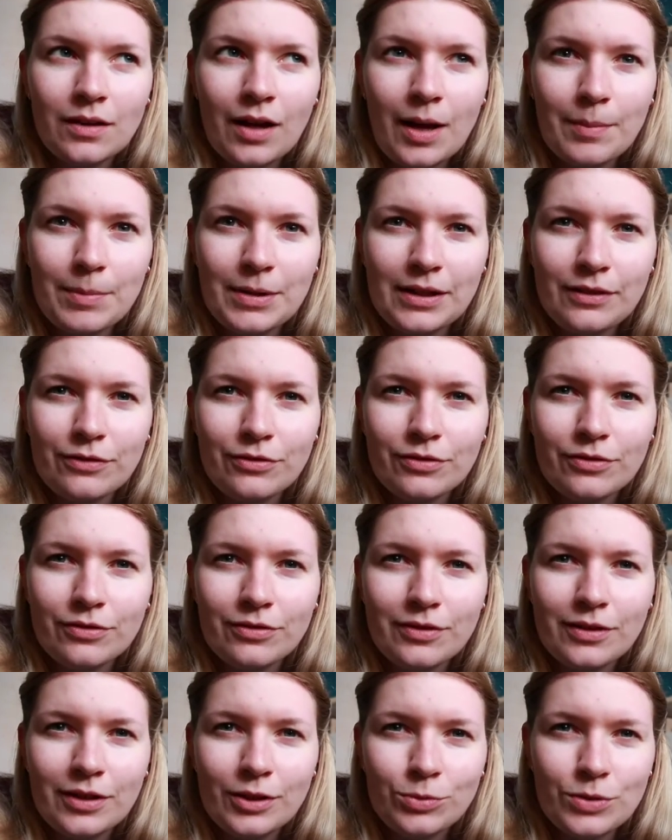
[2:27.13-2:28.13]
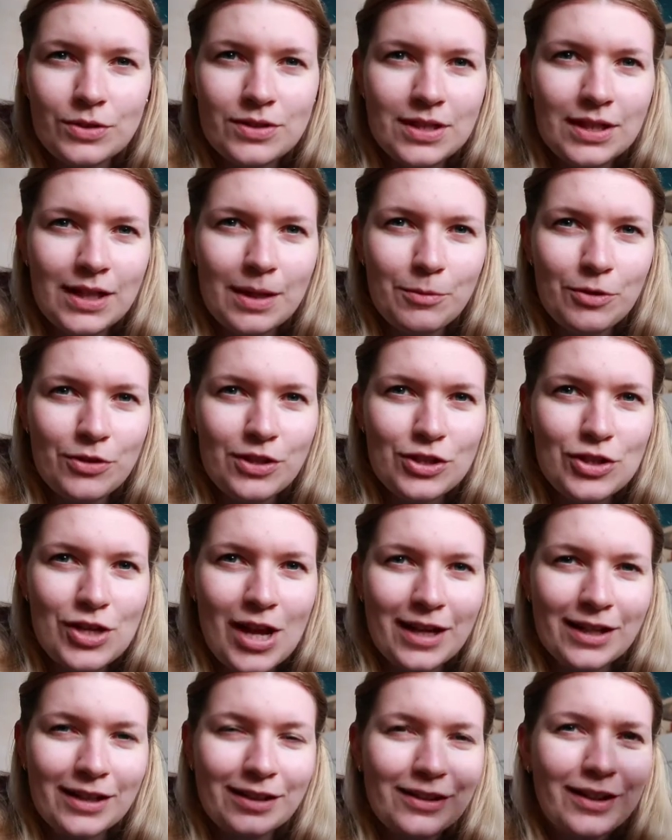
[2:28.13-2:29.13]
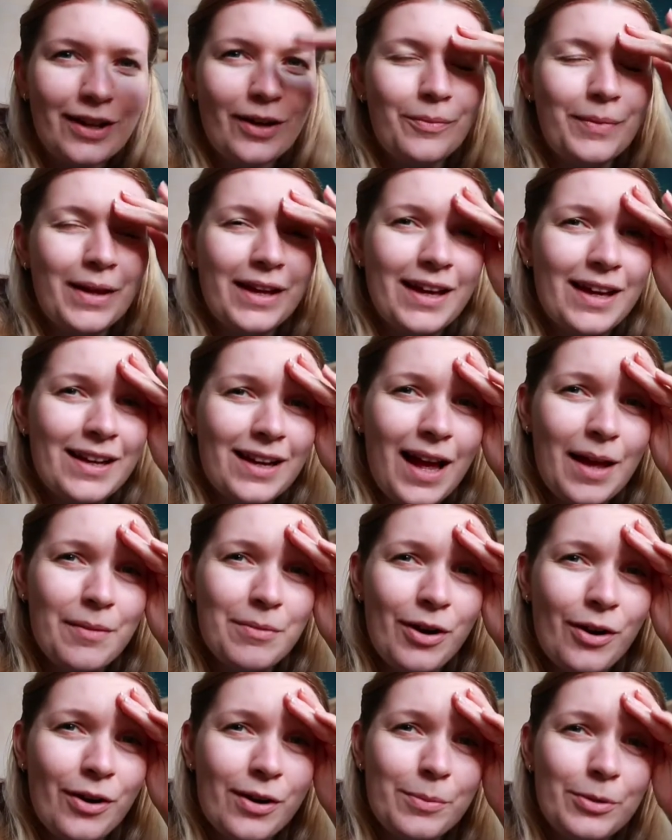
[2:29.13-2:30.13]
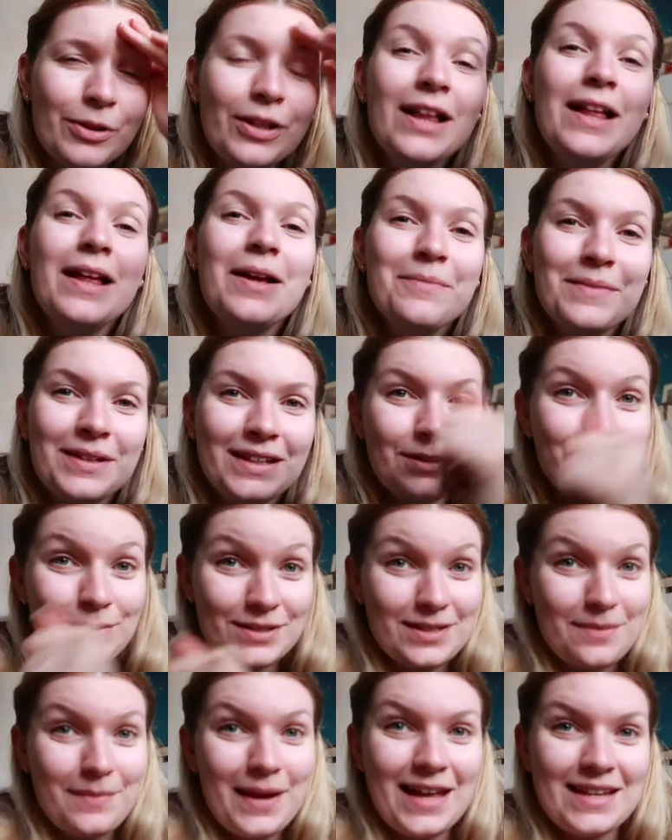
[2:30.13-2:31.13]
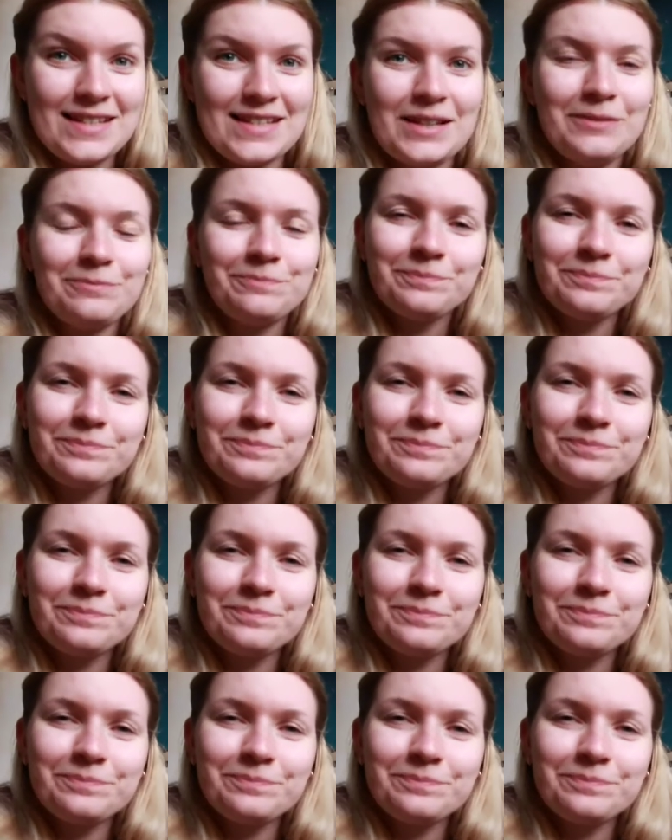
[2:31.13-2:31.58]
I believe it was the name of the channel. Oh my god, I'm horrible. But it was Amanda,